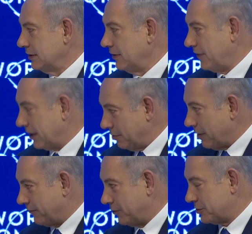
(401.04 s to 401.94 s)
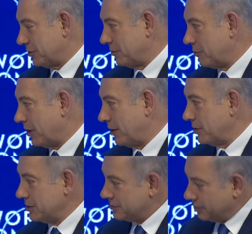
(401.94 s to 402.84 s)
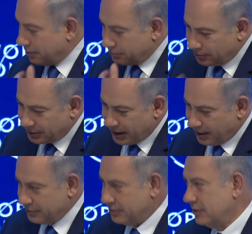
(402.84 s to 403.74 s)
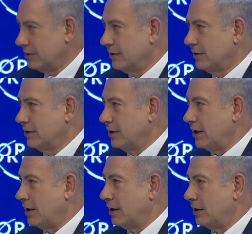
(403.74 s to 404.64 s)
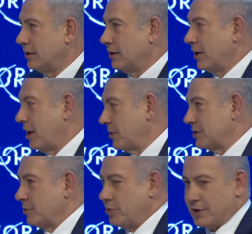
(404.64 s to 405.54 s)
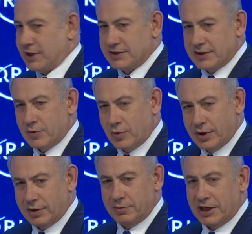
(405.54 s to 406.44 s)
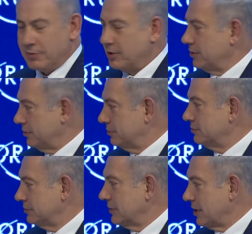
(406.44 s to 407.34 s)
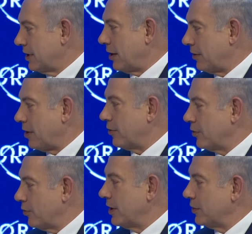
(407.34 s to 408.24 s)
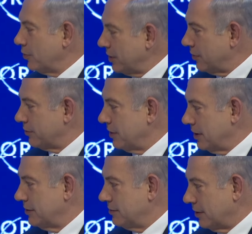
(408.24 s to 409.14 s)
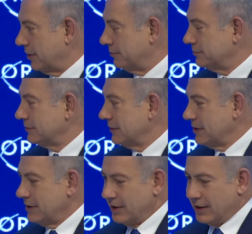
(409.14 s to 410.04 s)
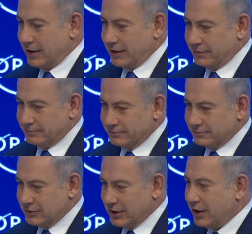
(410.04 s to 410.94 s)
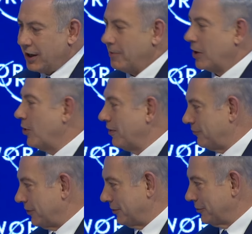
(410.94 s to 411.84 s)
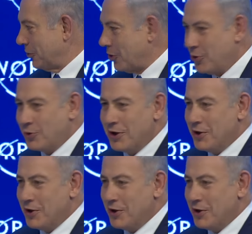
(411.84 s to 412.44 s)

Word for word: In fact, in my first term as prime minister, I ruled out uh, economic support. I said, we'll be able to carry our own weight. We don't need uh, uh economic welfare, you know.